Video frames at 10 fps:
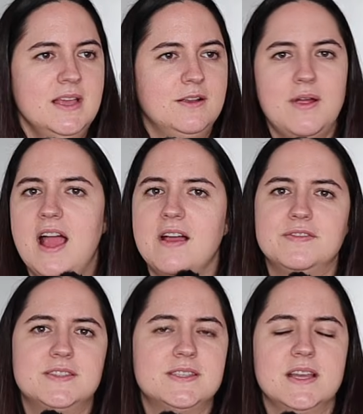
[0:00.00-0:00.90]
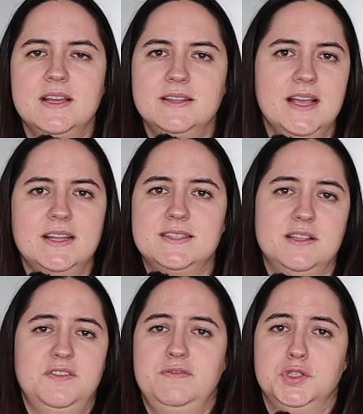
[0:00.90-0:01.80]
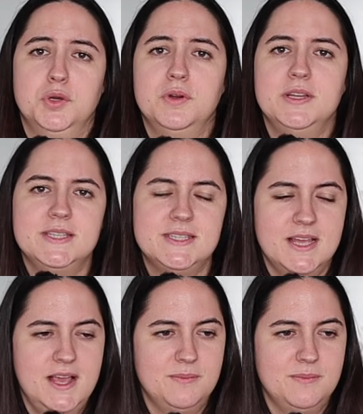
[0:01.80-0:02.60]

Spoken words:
crafts, that kind of stuff, even toys.